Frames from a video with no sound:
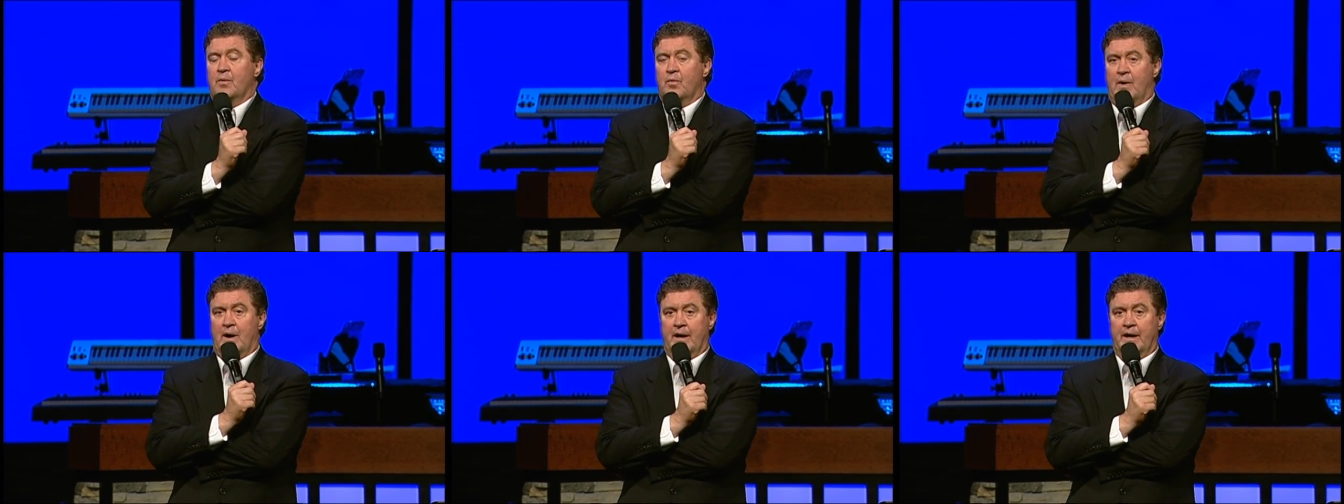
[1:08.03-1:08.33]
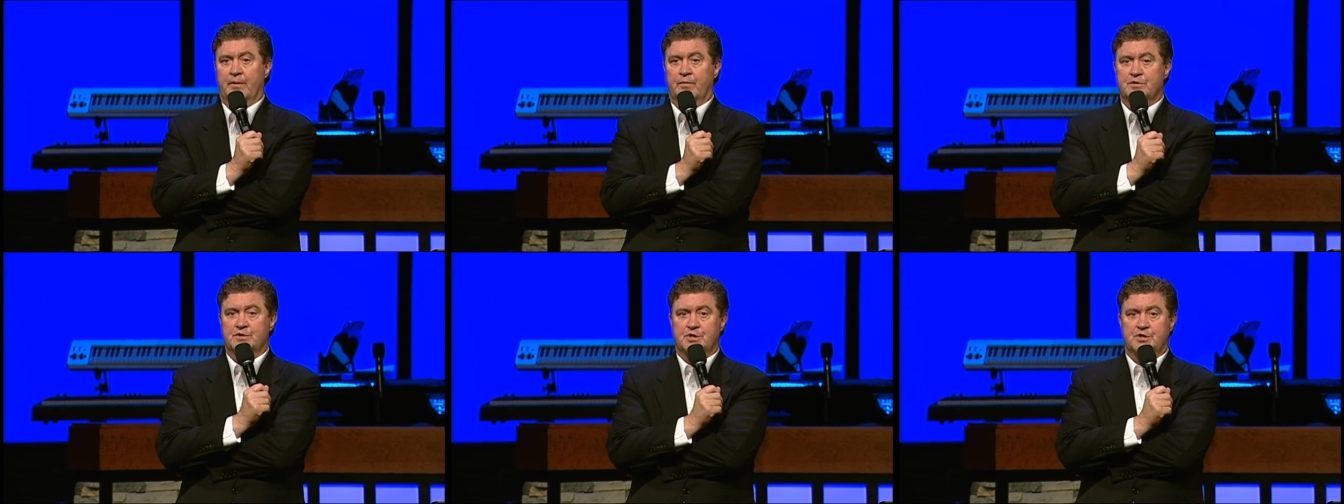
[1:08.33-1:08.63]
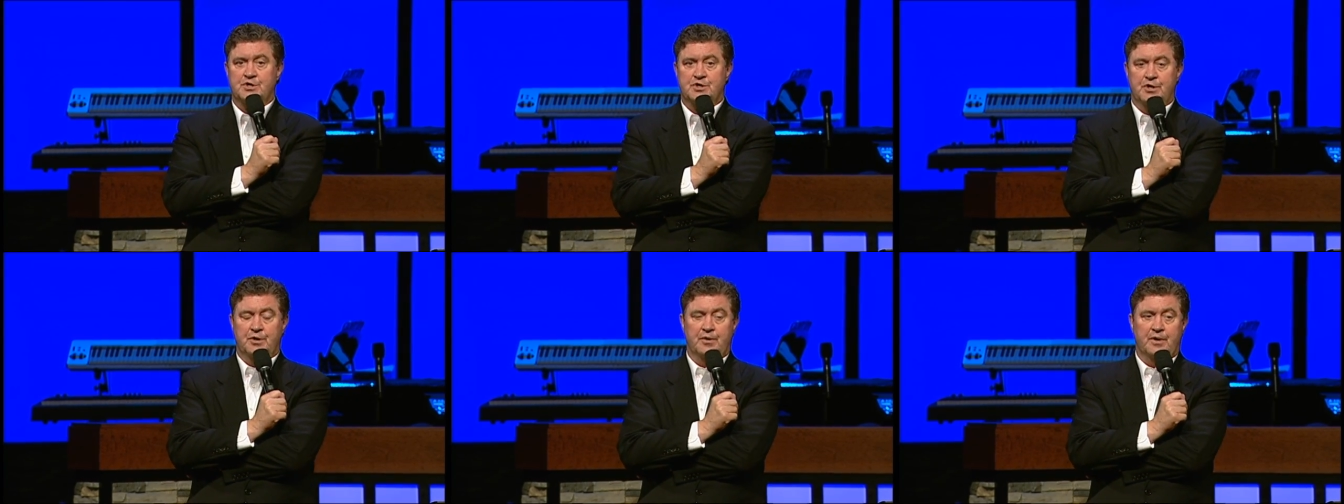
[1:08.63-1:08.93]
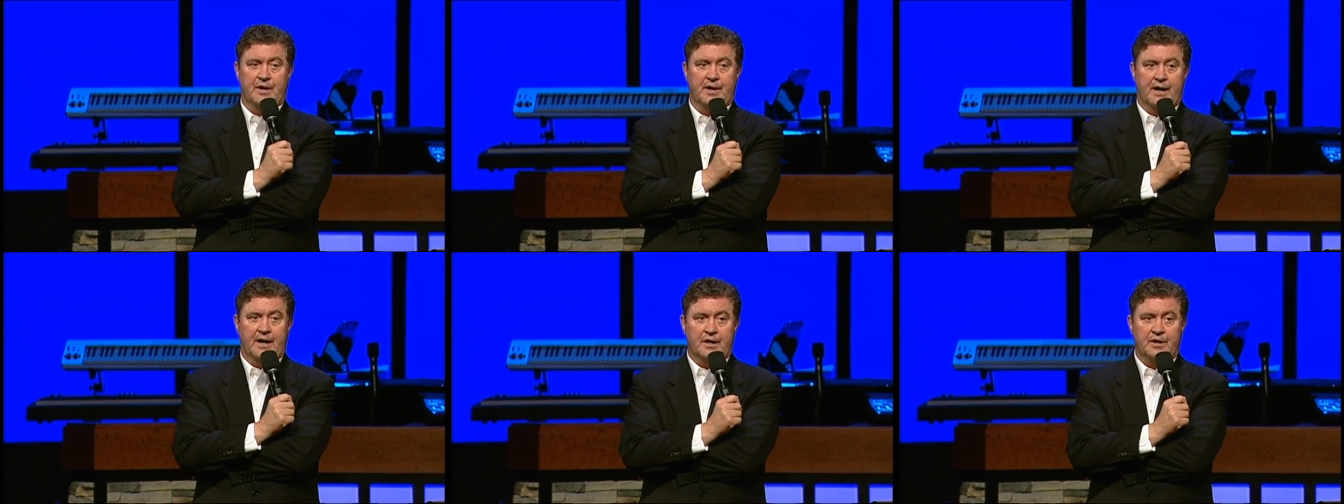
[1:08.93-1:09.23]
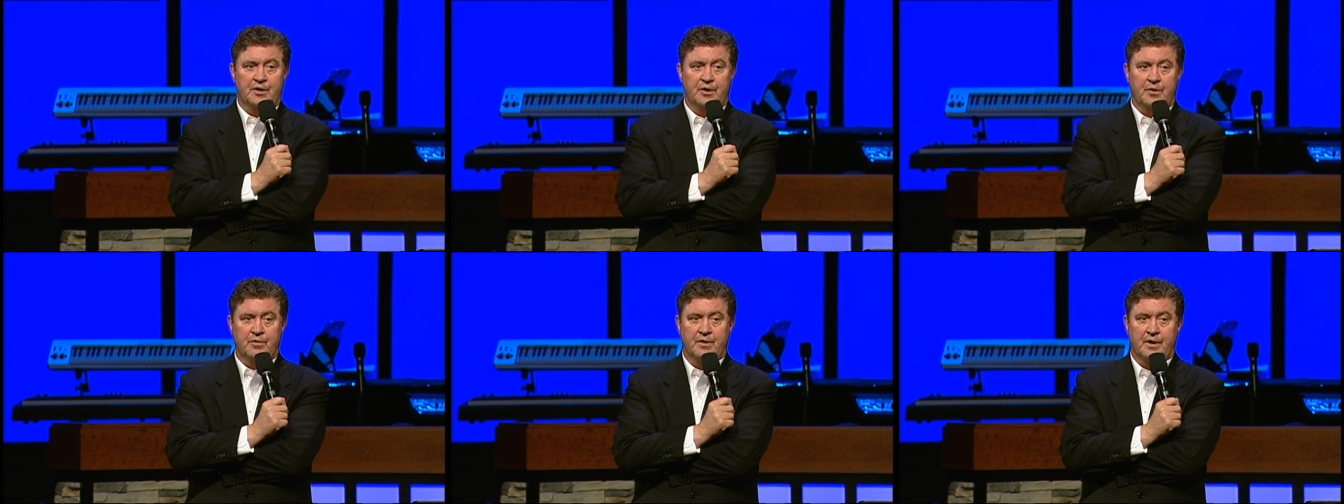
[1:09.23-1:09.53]
while he was a student
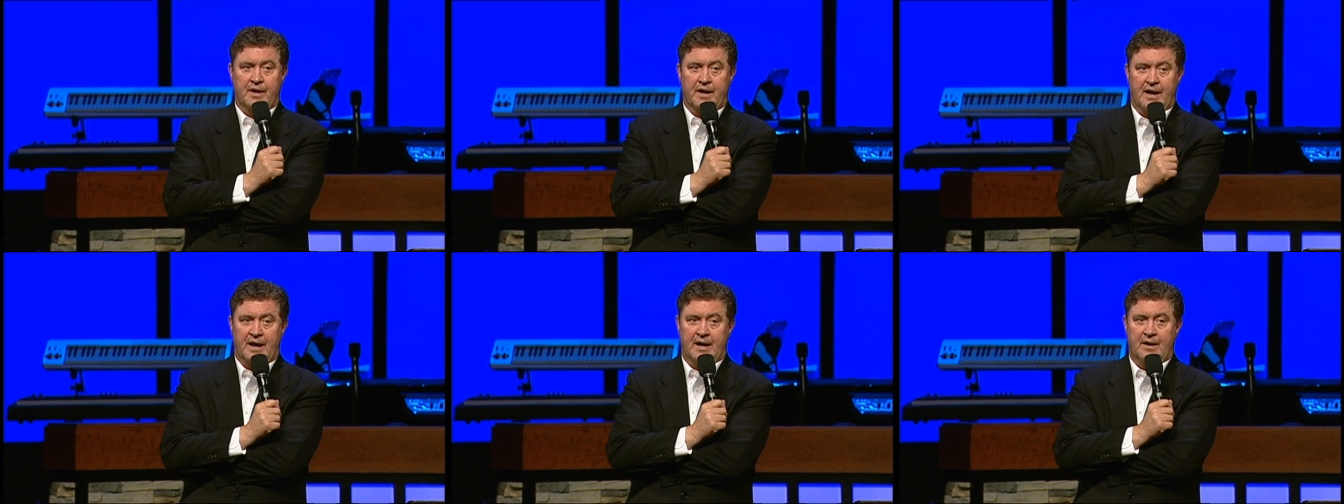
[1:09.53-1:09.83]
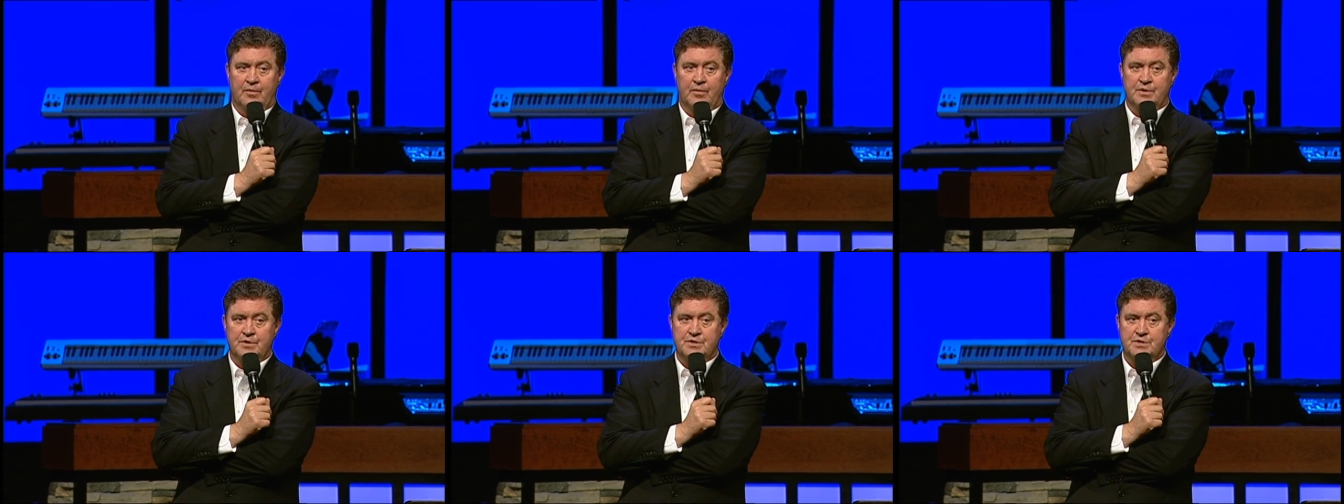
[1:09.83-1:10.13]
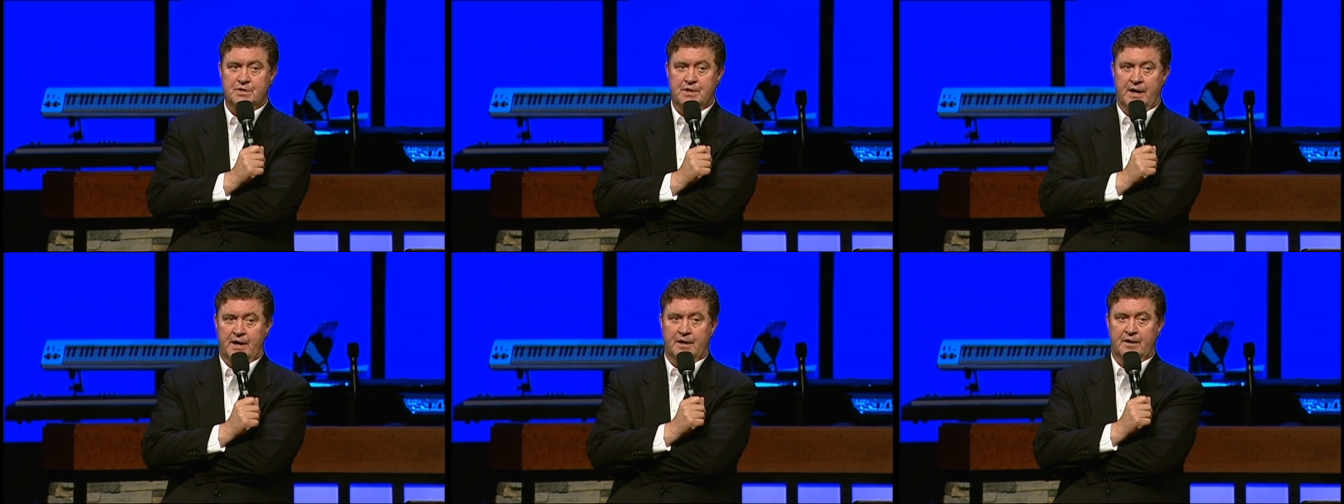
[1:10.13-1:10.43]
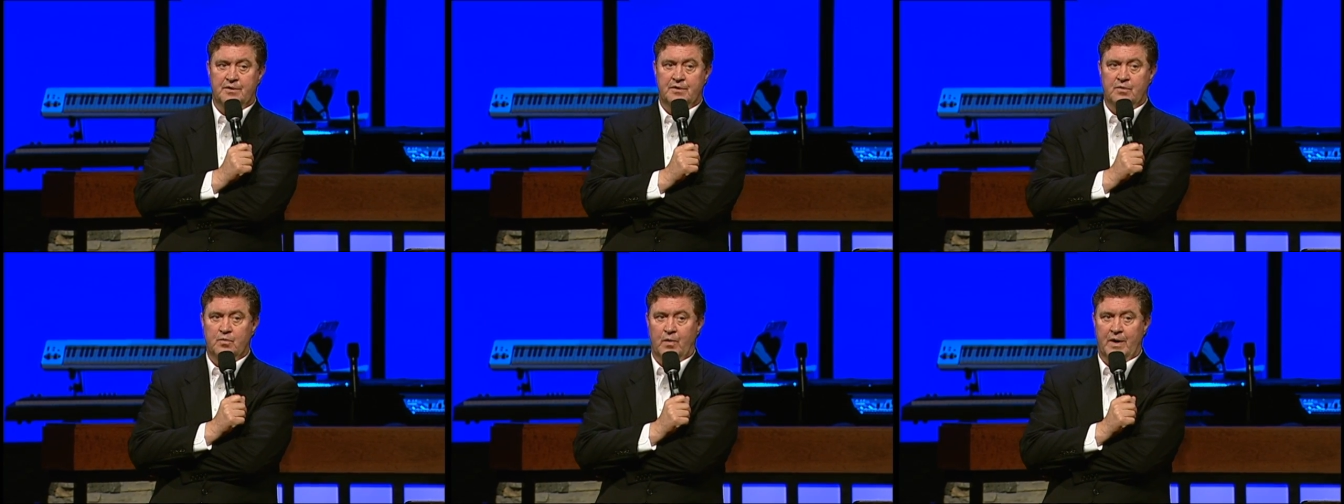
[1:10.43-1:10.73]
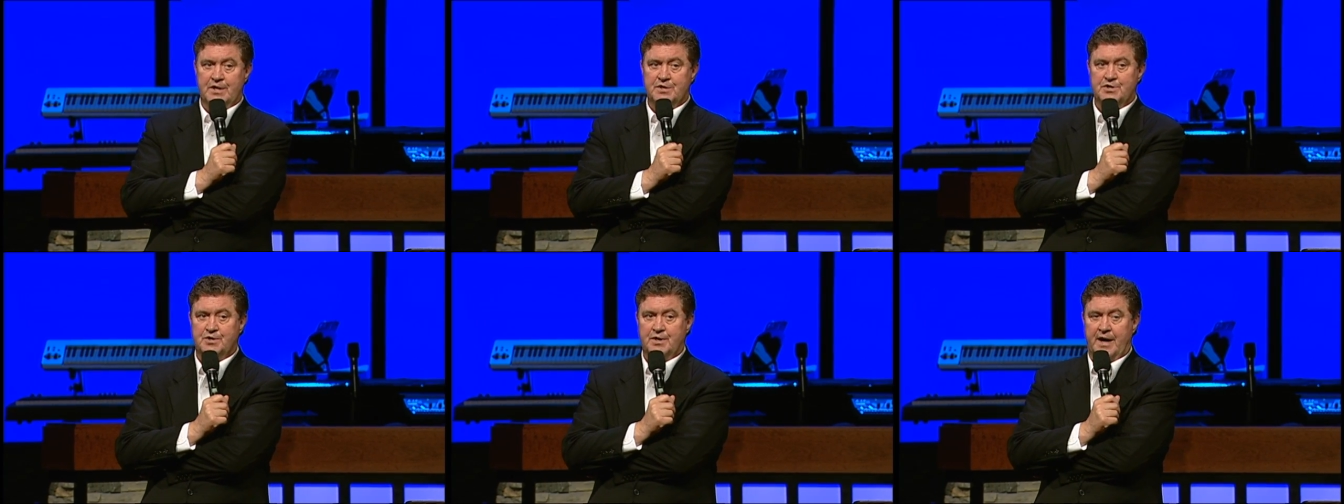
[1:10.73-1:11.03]
at Union, and I was at
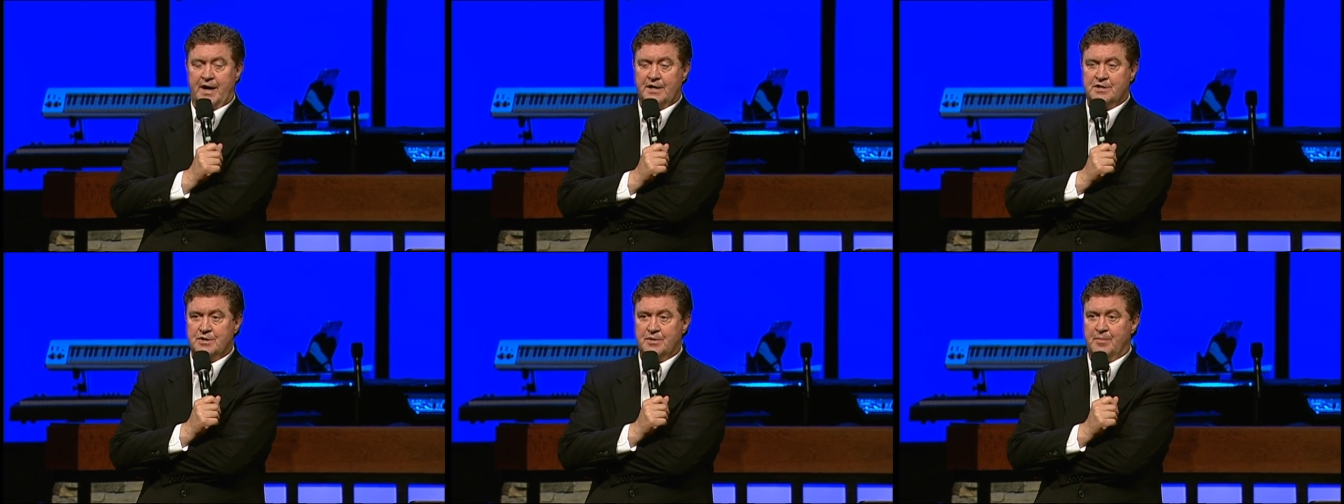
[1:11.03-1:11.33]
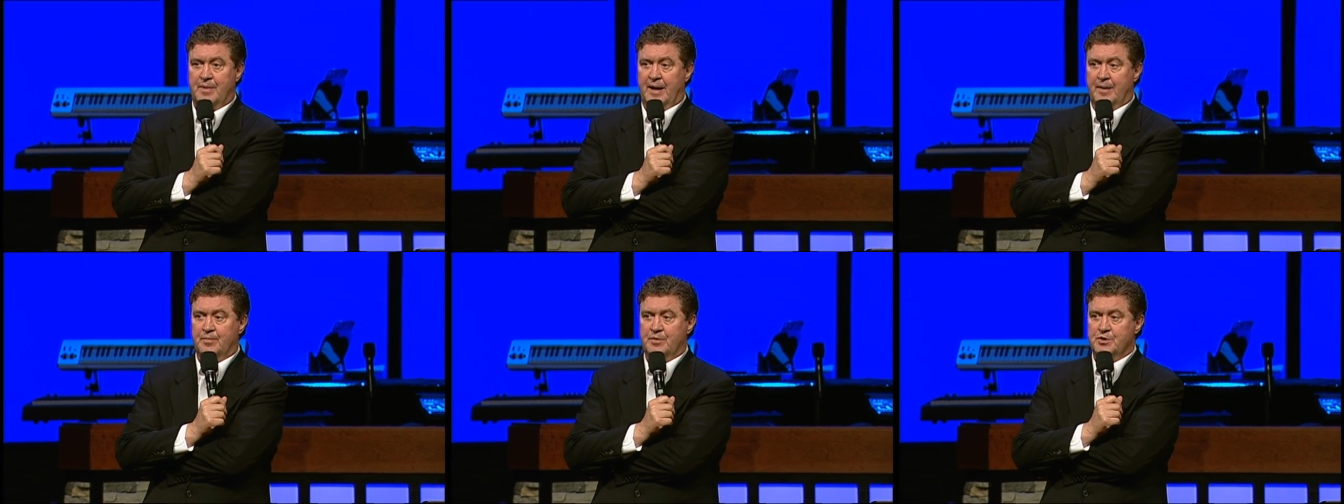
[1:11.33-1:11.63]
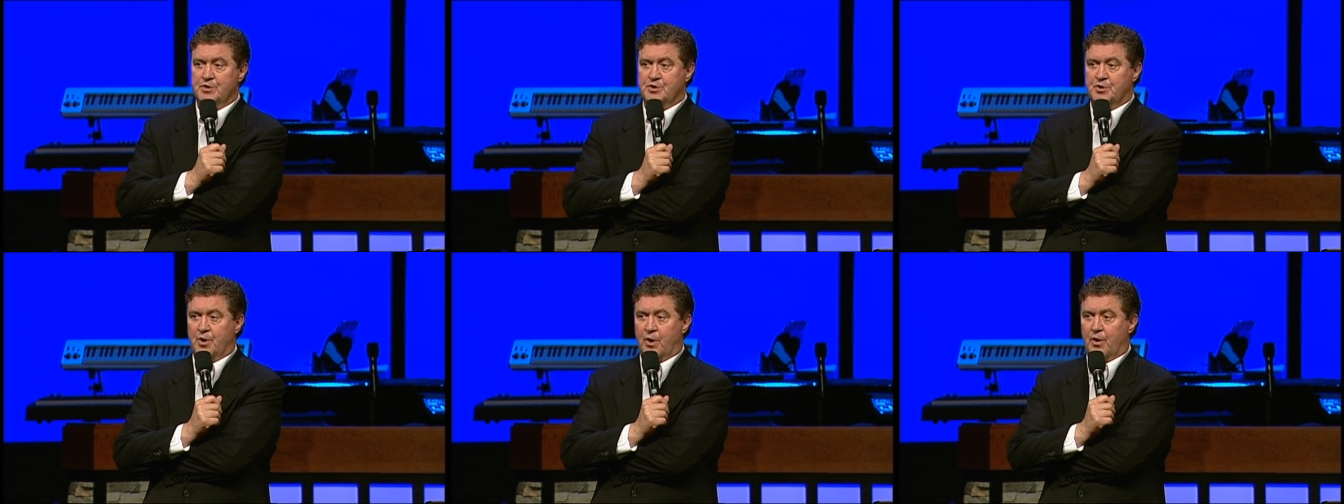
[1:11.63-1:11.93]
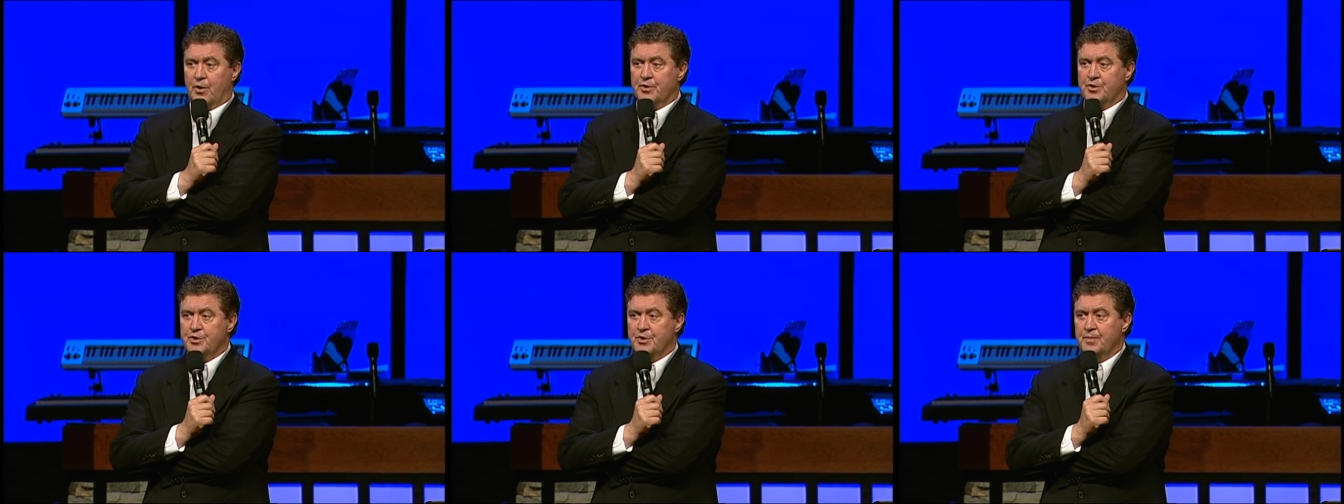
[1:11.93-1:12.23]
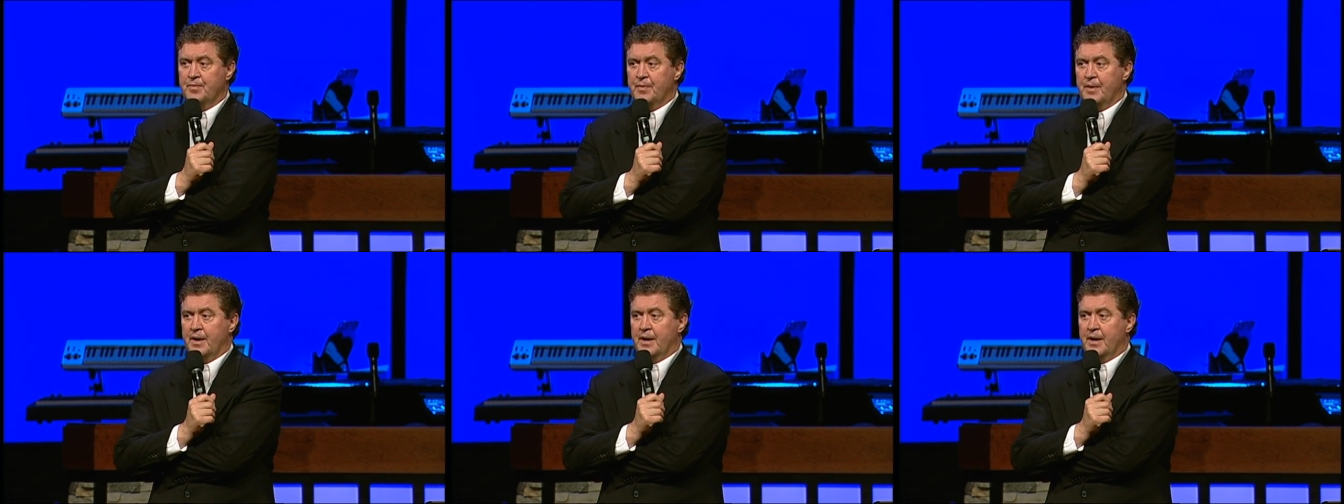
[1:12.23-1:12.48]
West Jackson Baptist Church.